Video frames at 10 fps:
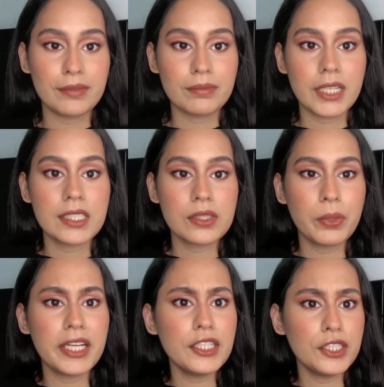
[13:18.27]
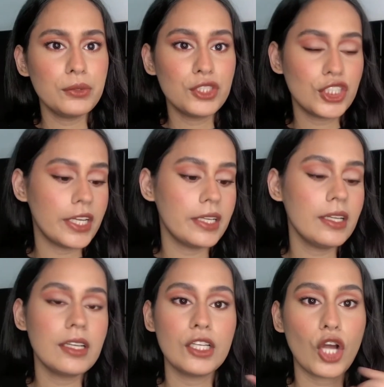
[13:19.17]
It's a very nude shade,
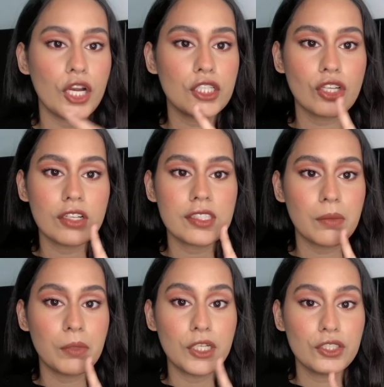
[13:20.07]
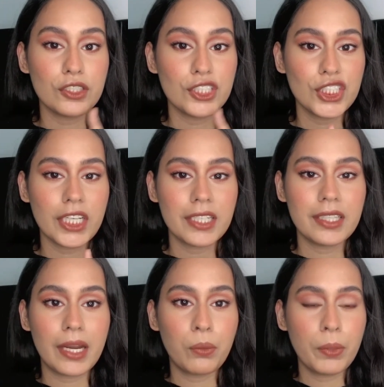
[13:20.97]
not at all similar to the shade that
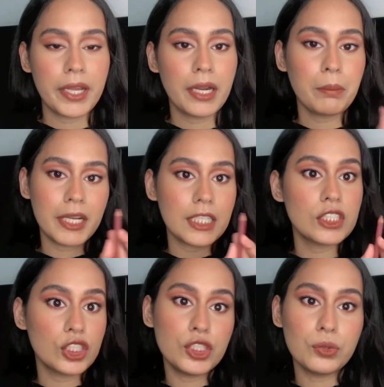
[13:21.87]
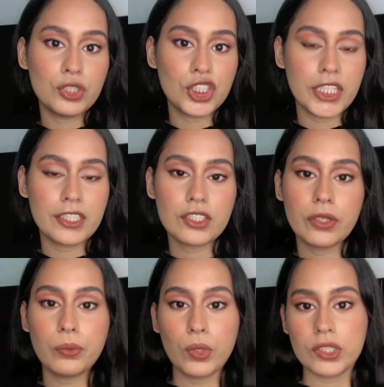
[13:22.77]
I'm wearing, but it's a nude shade, so it
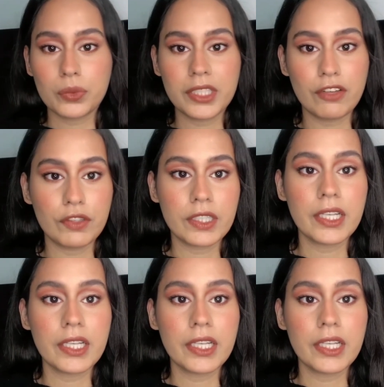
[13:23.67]
works with everything.